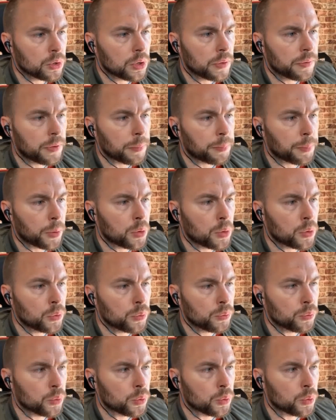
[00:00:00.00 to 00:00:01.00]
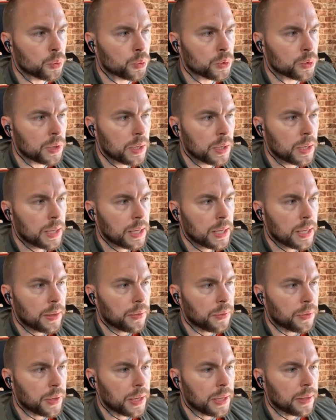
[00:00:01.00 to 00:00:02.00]
if they've broken the rules,
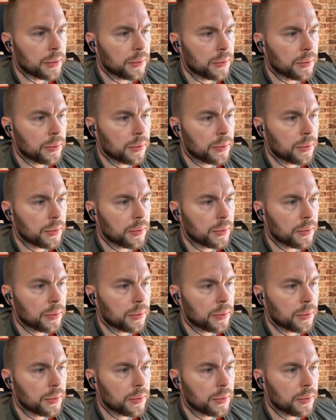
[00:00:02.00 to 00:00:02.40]
then